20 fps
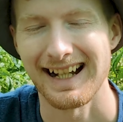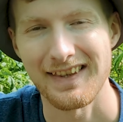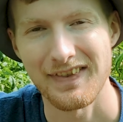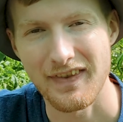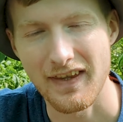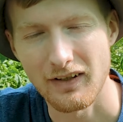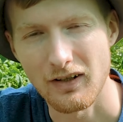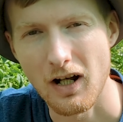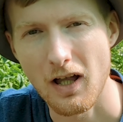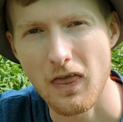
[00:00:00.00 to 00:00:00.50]

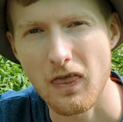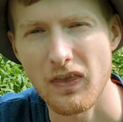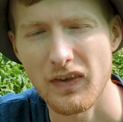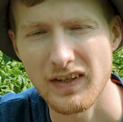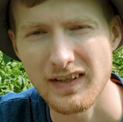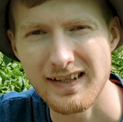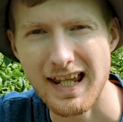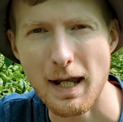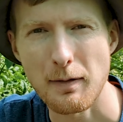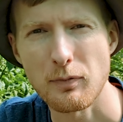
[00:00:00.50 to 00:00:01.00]
and there are
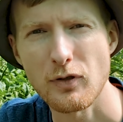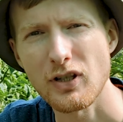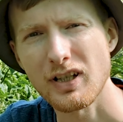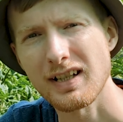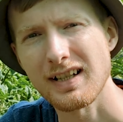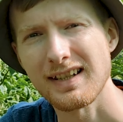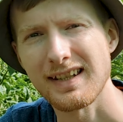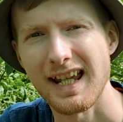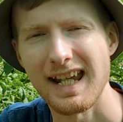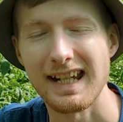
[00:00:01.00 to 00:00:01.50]
steps you
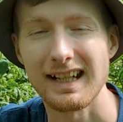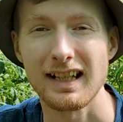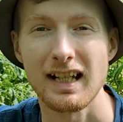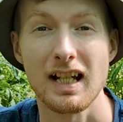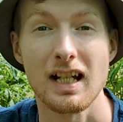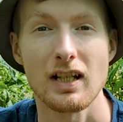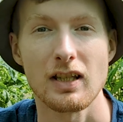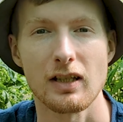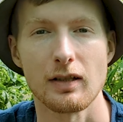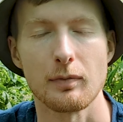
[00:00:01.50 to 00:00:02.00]
can take
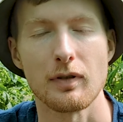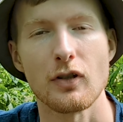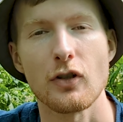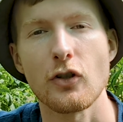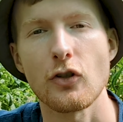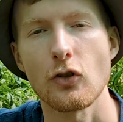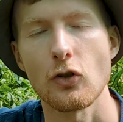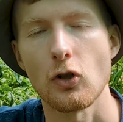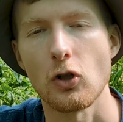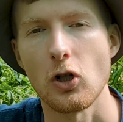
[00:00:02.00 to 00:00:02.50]
to
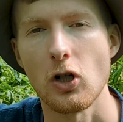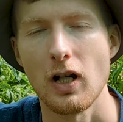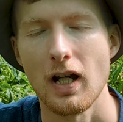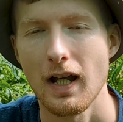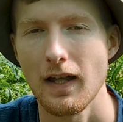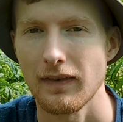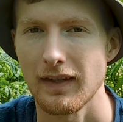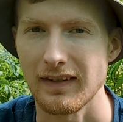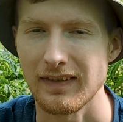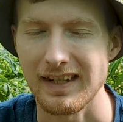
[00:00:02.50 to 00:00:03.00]
ensure
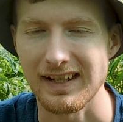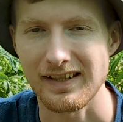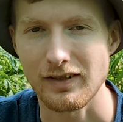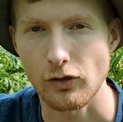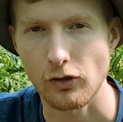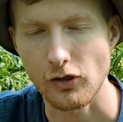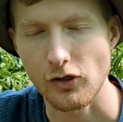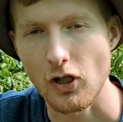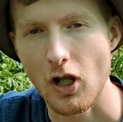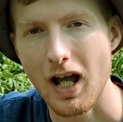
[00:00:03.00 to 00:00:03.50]
that this
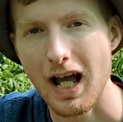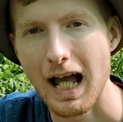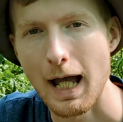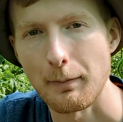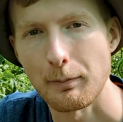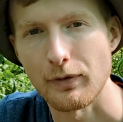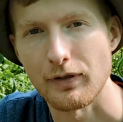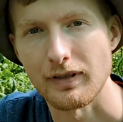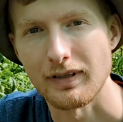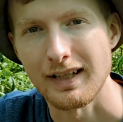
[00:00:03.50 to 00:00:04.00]
does not
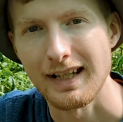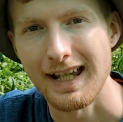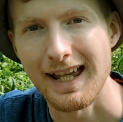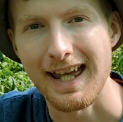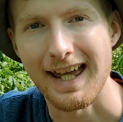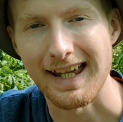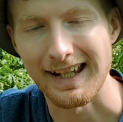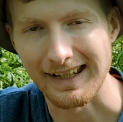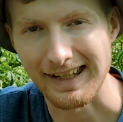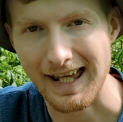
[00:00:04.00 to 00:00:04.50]
happen
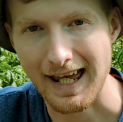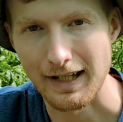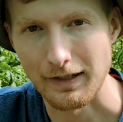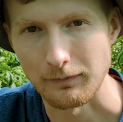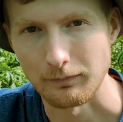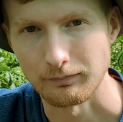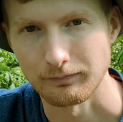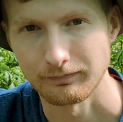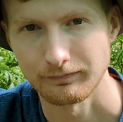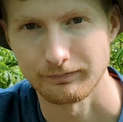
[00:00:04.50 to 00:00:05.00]
again.